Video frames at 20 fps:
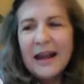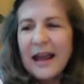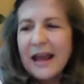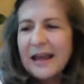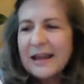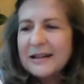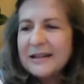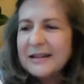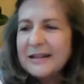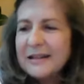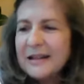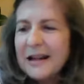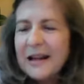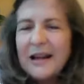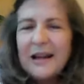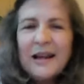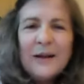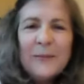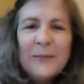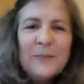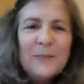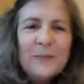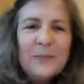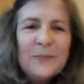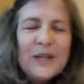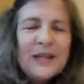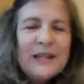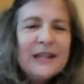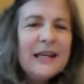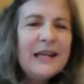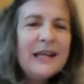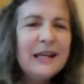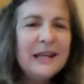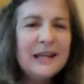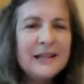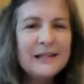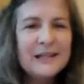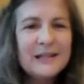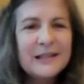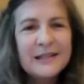And the thing
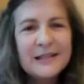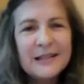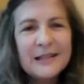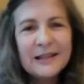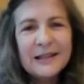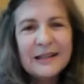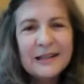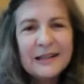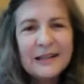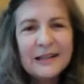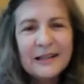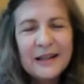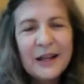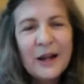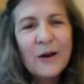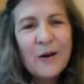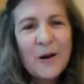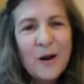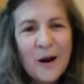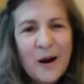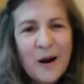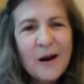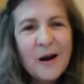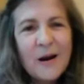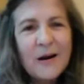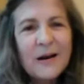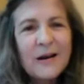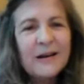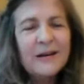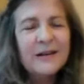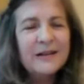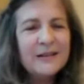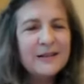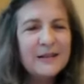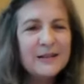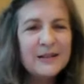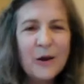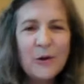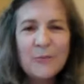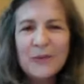is, there are
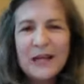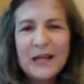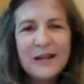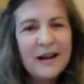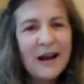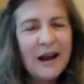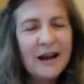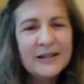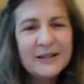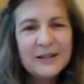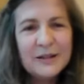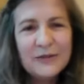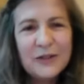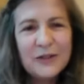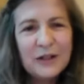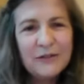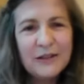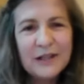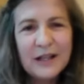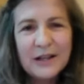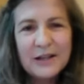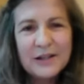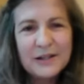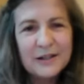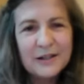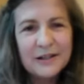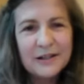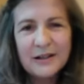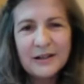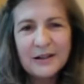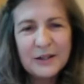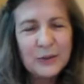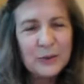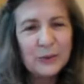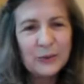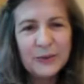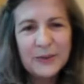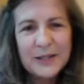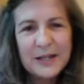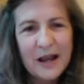so many kinds of divination
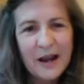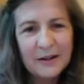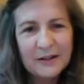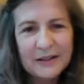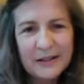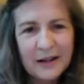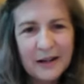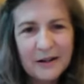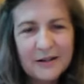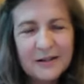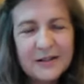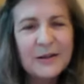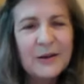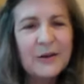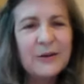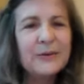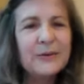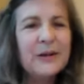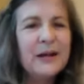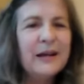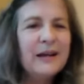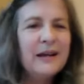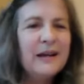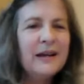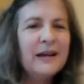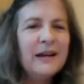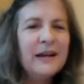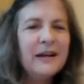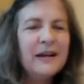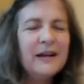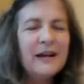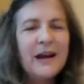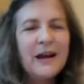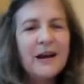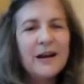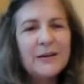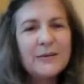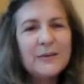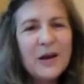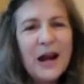tools out there. So
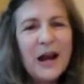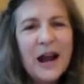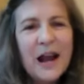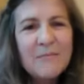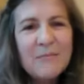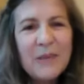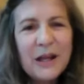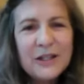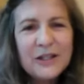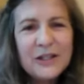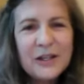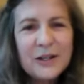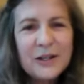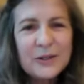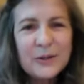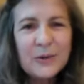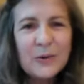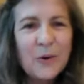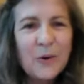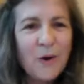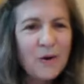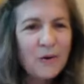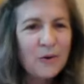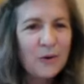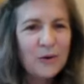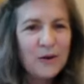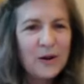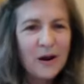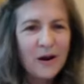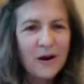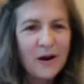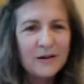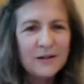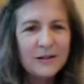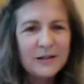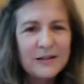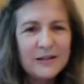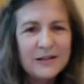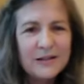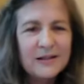I mentioned oracle
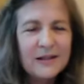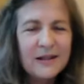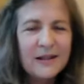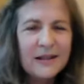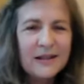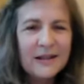cards,